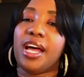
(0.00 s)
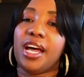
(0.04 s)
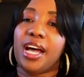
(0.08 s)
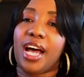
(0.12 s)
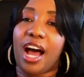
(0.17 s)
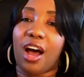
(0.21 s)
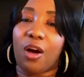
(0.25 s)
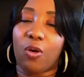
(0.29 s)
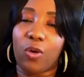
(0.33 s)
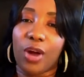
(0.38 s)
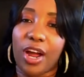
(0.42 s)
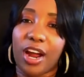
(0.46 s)

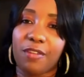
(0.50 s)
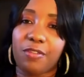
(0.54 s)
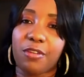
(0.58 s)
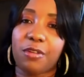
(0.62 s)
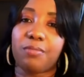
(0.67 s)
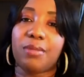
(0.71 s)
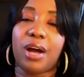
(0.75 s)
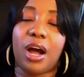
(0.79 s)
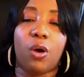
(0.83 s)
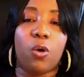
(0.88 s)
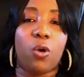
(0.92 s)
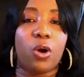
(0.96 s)

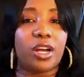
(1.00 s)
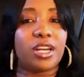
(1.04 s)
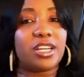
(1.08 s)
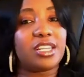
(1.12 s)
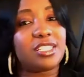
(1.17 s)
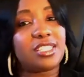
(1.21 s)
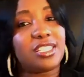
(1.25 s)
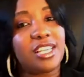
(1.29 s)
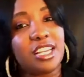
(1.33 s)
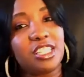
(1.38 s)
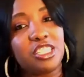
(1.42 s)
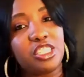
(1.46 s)
However, my
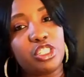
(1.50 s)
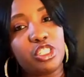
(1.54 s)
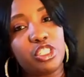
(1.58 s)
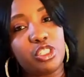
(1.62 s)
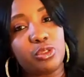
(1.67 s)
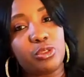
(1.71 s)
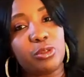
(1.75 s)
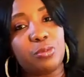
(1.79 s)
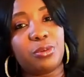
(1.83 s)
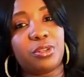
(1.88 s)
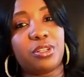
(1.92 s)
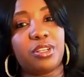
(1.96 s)
organization
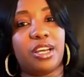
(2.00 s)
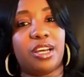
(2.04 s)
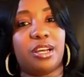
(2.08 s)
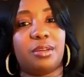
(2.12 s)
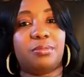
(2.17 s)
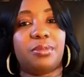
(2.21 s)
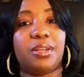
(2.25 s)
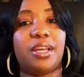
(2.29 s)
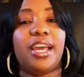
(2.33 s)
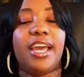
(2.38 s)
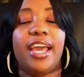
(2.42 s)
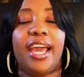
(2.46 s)
shriveled
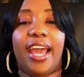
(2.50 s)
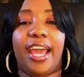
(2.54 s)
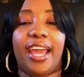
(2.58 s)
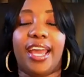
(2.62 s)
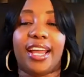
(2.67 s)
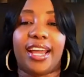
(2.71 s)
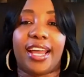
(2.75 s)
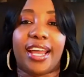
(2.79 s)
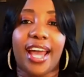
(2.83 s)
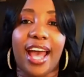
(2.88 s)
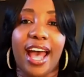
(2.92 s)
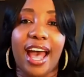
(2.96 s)
up,
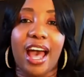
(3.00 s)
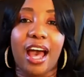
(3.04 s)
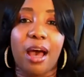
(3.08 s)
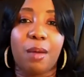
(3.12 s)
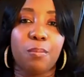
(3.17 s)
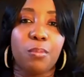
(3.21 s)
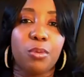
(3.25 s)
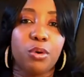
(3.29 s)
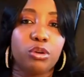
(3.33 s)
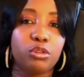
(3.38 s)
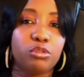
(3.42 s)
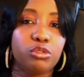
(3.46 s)
and
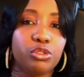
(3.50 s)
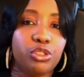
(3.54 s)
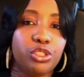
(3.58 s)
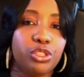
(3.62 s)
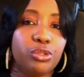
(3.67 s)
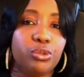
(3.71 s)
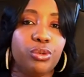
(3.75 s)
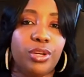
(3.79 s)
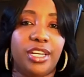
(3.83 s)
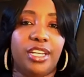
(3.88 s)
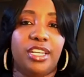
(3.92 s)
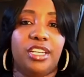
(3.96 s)
God moves
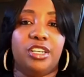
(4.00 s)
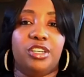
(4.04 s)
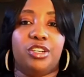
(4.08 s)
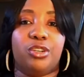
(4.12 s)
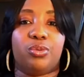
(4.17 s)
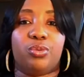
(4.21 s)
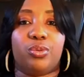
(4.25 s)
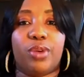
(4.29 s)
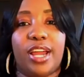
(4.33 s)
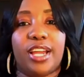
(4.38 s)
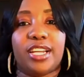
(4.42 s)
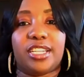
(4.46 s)
you in a
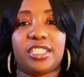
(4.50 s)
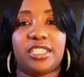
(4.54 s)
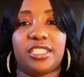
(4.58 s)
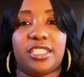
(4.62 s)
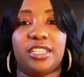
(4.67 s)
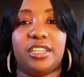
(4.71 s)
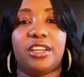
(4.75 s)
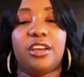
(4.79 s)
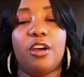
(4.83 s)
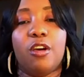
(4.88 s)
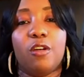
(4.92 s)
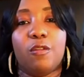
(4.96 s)

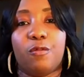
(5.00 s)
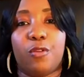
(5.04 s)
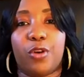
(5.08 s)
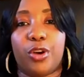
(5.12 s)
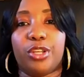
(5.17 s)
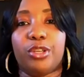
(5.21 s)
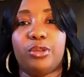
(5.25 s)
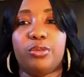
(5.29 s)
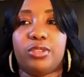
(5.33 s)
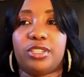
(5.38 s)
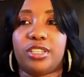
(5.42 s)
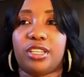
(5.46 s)
direction
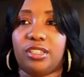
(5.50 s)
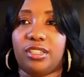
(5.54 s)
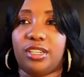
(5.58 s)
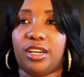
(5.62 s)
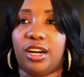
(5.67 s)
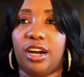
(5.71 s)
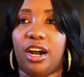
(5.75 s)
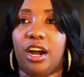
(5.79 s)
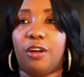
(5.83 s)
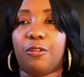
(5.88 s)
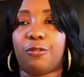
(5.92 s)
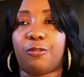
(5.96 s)
for you to
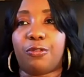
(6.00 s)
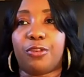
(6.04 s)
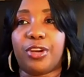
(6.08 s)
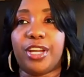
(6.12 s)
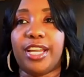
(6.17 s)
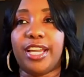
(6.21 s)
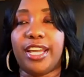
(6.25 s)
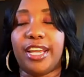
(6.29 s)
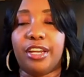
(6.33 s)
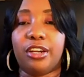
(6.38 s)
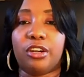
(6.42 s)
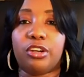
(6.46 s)
learn. A
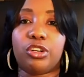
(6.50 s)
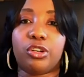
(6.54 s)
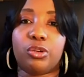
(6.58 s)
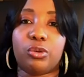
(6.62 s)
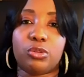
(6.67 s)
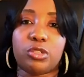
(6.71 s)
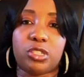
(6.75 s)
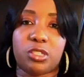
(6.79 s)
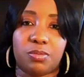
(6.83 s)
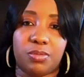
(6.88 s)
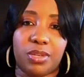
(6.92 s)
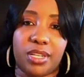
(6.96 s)
friend
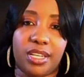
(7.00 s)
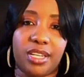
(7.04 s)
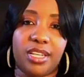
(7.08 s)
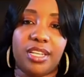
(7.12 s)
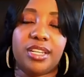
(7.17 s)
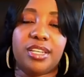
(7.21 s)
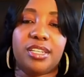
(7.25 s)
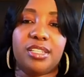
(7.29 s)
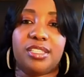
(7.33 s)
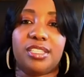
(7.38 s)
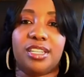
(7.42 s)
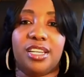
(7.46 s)
introduced me
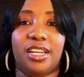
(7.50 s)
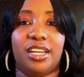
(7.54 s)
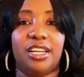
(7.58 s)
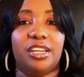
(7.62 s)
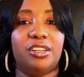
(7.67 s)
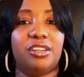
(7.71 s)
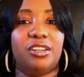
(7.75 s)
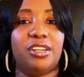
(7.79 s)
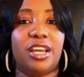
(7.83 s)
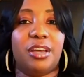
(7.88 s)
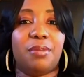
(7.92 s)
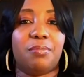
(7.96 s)
to
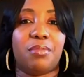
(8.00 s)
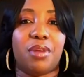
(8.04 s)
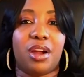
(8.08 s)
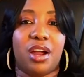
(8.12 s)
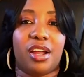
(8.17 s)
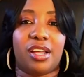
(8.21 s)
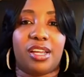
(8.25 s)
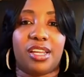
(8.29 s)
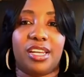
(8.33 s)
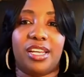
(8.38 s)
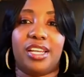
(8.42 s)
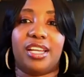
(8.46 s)
internet
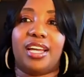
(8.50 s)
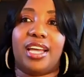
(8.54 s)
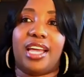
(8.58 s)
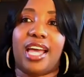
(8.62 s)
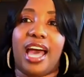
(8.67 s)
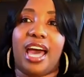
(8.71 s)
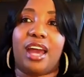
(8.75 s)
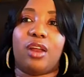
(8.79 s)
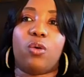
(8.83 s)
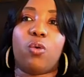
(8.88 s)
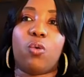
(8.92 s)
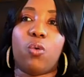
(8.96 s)
marketing,
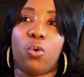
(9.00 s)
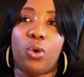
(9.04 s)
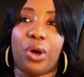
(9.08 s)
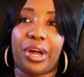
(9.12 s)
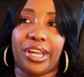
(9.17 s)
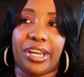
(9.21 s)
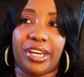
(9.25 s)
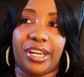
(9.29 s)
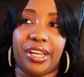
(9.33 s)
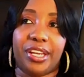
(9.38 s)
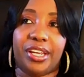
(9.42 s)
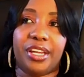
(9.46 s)
got
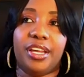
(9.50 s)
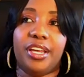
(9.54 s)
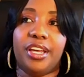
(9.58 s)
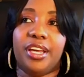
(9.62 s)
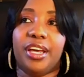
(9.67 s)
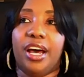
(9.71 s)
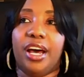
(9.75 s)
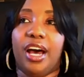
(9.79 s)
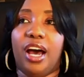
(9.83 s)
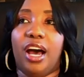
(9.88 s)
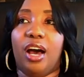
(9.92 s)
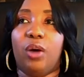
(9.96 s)
acquainted
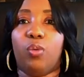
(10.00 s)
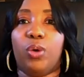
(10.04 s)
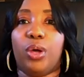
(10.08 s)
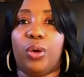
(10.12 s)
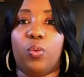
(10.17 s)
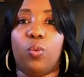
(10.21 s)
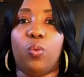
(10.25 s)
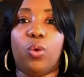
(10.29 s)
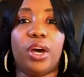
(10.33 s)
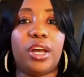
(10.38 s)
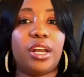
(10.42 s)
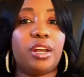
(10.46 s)
uh,
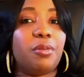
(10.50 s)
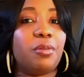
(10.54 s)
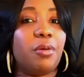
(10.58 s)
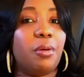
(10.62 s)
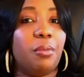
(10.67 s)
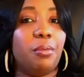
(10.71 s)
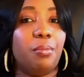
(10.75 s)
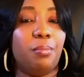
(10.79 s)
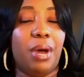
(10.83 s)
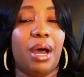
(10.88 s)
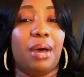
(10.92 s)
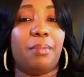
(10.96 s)
with one of
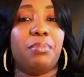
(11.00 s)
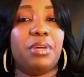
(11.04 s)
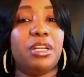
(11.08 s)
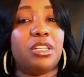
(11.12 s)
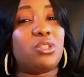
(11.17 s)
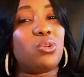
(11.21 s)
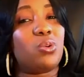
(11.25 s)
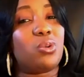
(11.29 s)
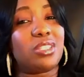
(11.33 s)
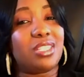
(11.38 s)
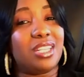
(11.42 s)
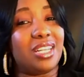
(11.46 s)
my
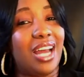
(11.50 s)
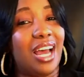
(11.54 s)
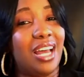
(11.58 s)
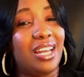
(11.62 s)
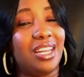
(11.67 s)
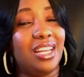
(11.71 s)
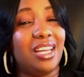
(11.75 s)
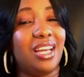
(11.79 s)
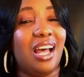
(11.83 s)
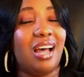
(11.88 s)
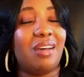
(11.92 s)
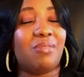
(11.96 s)
mentors that
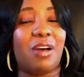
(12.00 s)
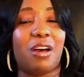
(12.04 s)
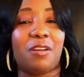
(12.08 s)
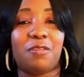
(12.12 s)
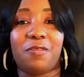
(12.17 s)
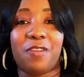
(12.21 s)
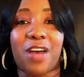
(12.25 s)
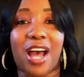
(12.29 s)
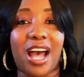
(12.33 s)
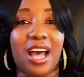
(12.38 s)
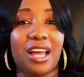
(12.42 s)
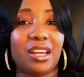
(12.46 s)
I love, I
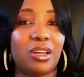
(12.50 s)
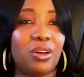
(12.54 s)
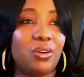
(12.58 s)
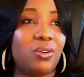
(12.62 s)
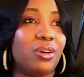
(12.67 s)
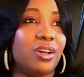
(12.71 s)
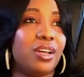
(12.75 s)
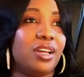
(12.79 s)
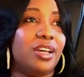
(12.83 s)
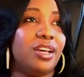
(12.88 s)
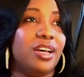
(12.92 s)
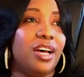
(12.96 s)

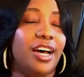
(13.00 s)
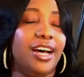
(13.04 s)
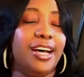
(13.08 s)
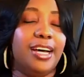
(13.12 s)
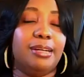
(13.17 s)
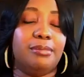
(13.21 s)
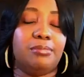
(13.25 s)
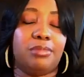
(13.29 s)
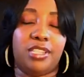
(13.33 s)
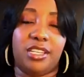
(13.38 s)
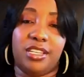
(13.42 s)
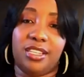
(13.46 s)
follow
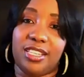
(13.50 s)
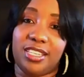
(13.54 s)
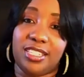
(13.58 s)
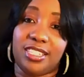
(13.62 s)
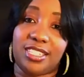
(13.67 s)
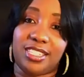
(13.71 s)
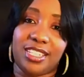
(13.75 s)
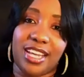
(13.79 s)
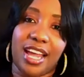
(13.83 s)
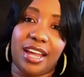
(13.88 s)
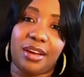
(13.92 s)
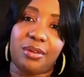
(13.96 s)
um, to
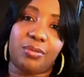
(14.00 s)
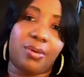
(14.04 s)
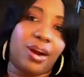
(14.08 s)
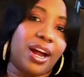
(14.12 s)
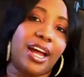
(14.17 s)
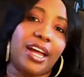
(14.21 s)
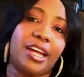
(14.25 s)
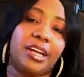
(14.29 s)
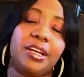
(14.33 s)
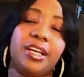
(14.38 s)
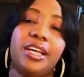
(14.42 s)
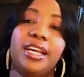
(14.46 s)
this day,
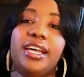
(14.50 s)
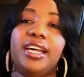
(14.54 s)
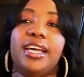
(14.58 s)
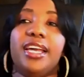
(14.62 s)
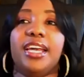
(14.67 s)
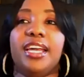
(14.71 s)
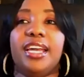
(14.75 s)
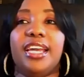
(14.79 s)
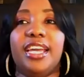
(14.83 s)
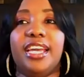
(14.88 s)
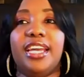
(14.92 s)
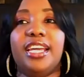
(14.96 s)
right?
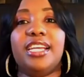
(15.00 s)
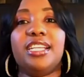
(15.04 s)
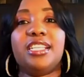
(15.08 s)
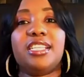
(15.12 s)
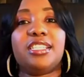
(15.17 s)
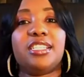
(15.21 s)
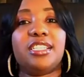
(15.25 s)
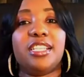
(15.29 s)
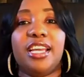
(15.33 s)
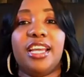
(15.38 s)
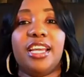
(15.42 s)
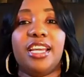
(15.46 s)

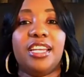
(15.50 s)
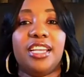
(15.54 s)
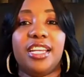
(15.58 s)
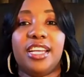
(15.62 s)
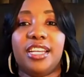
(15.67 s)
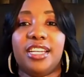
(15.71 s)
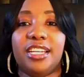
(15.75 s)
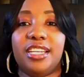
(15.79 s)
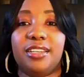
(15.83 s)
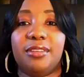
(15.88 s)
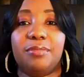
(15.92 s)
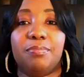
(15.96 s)
He, he
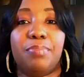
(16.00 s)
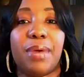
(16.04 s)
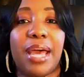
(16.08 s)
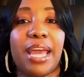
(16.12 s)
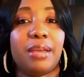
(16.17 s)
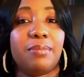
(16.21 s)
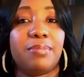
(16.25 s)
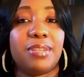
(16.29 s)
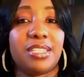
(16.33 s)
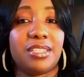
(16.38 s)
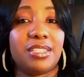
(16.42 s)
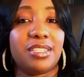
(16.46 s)
didn't
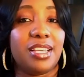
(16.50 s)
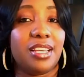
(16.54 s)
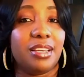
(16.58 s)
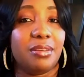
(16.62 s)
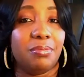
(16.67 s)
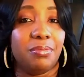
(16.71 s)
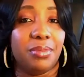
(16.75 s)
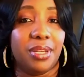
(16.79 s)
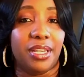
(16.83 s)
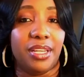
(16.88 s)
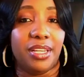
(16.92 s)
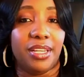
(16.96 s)

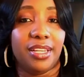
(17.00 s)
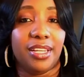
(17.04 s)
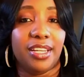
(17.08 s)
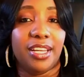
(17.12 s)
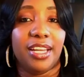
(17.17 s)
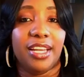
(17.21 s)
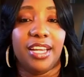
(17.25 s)
babysit me.